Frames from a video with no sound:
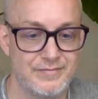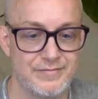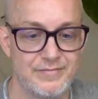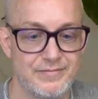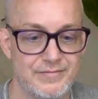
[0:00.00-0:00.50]

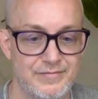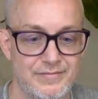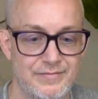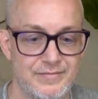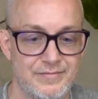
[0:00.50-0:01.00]

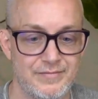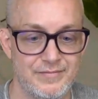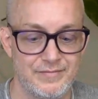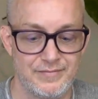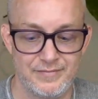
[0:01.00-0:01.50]

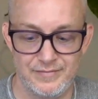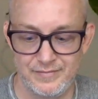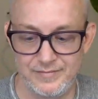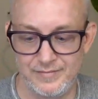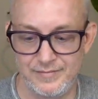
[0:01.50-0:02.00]

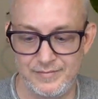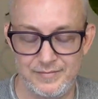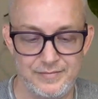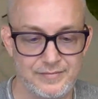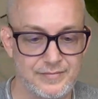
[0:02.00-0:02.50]

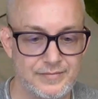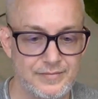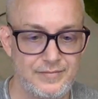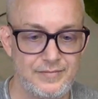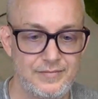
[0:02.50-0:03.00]

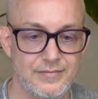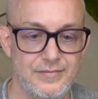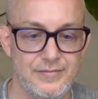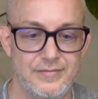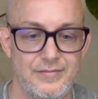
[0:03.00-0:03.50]

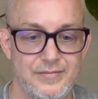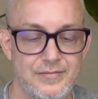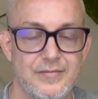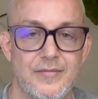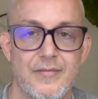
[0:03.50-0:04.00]

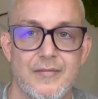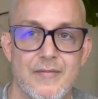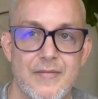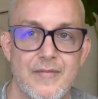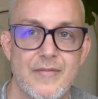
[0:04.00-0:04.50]

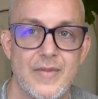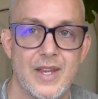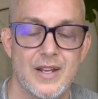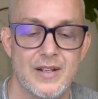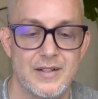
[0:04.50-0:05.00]

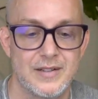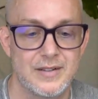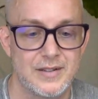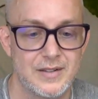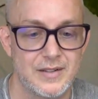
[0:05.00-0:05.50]

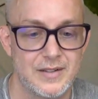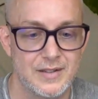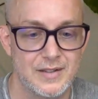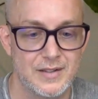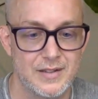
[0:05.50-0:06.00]

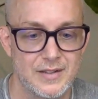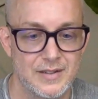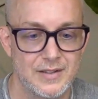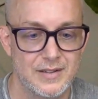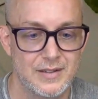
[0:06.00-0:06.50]

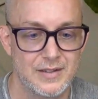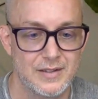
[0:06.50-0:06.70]
(silent)